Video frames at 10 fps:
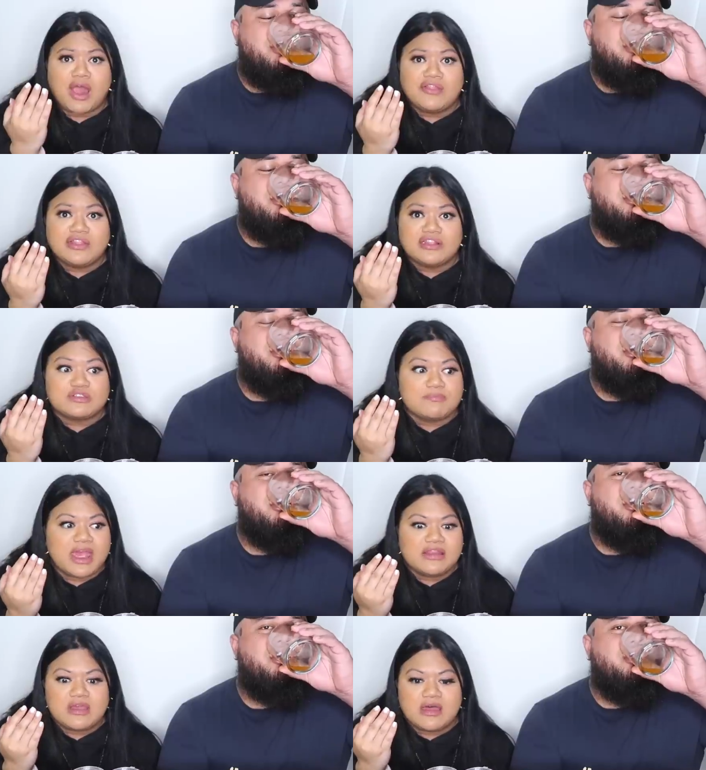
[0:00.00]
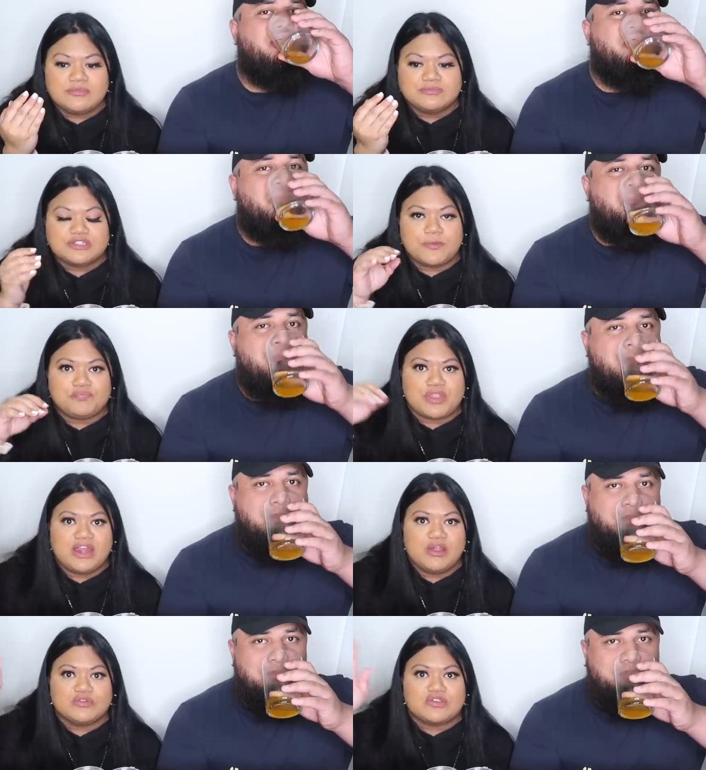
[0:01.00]
Speaker 1: And then this man comes and
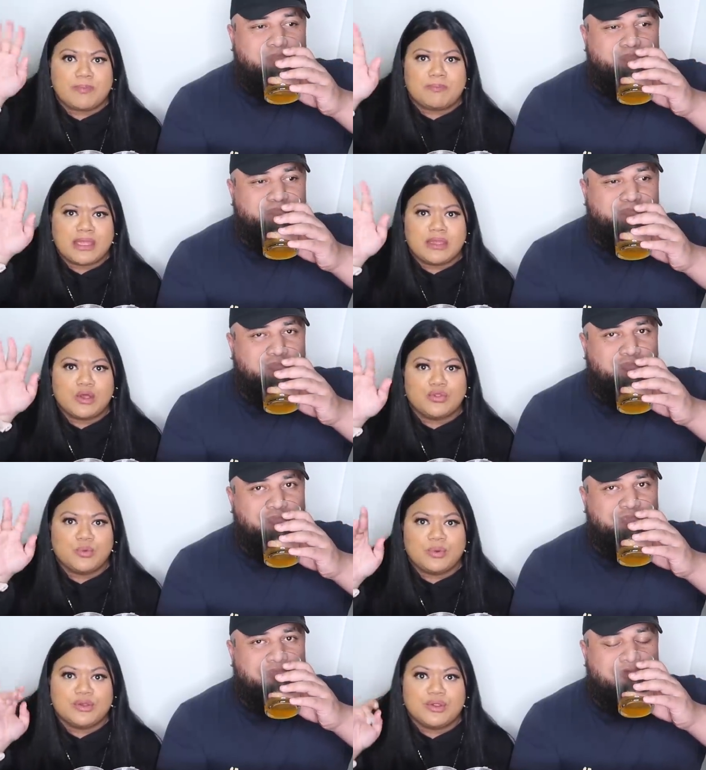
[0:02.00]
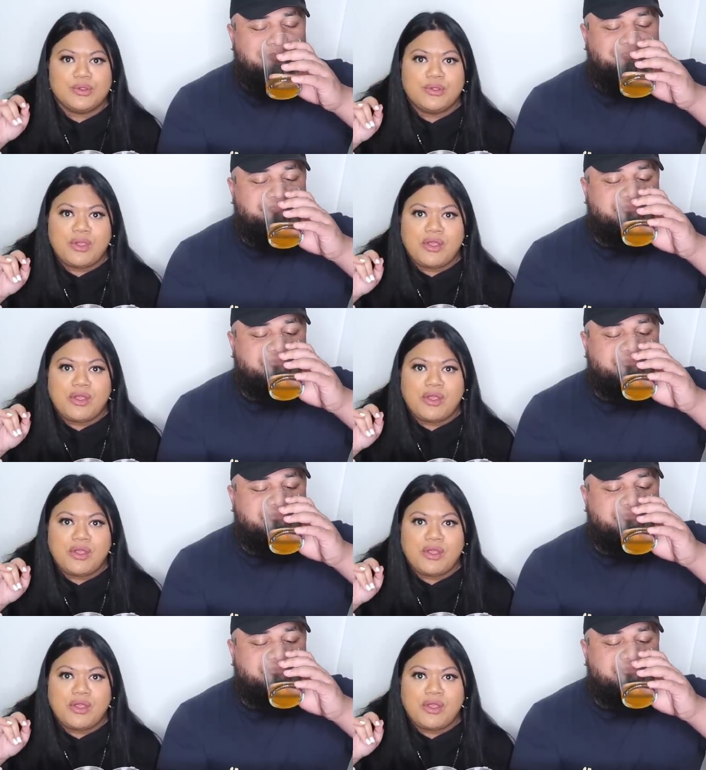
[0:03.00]
he was like banging on the window